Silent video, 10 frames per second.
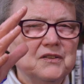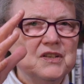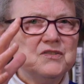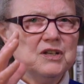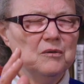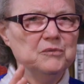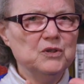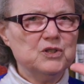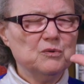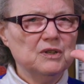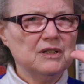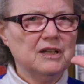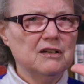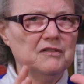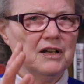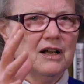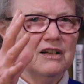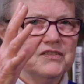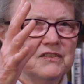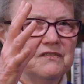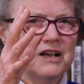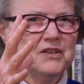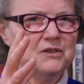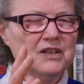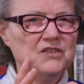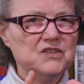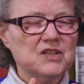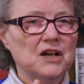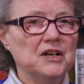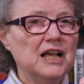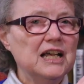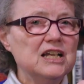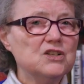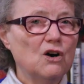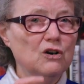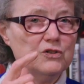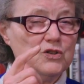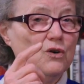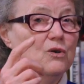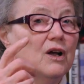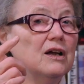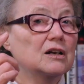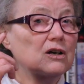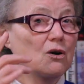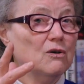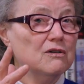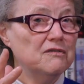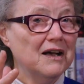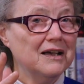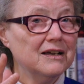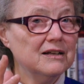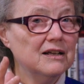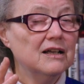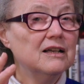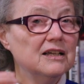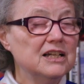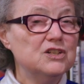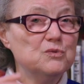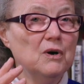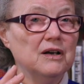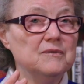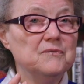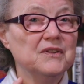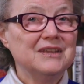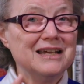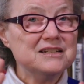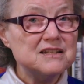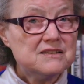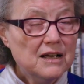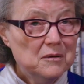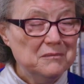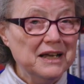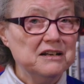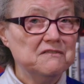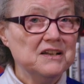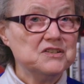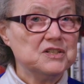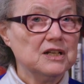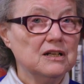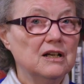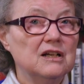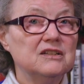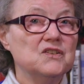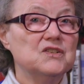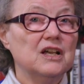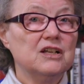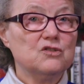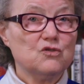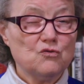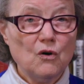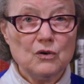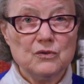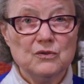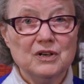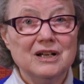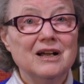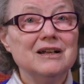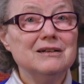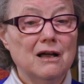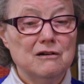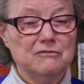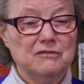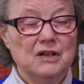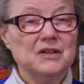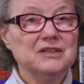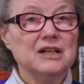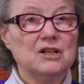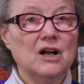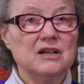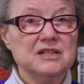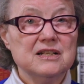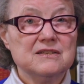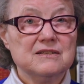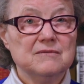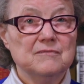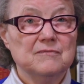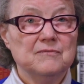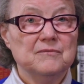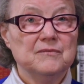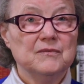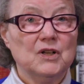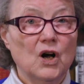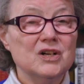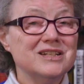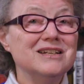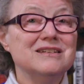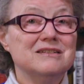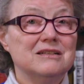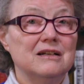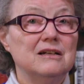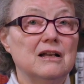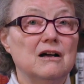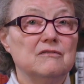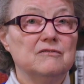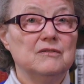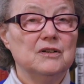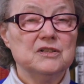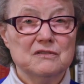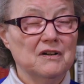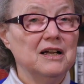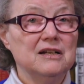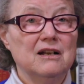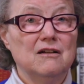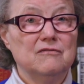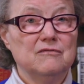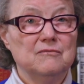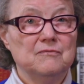this mutual giving of the Father and the Son is also glorifying each one That is manifesting this extraordinary love that God is. God is love, divine love,